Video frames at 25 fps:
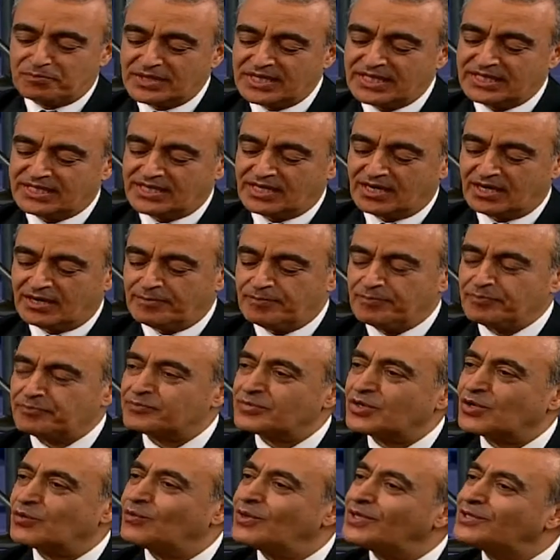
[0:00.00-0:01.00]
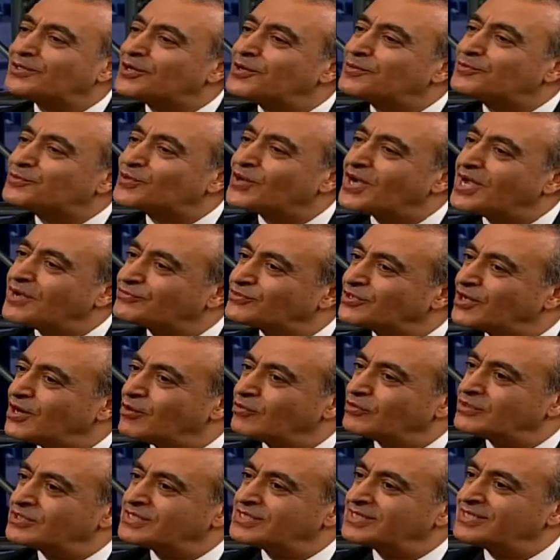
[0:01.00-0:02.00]
Media. Welcome to After
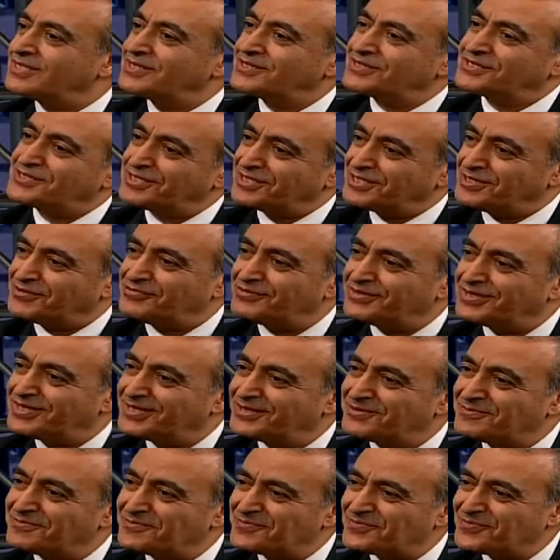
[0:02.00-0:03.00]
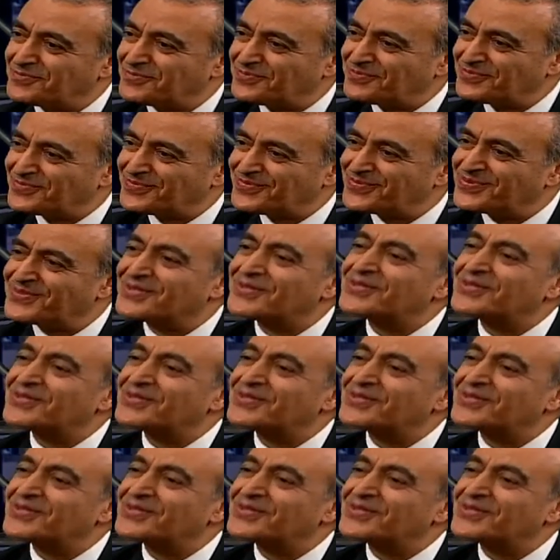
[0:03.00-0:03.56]
Hours, Steve. Hey, thanks for having me.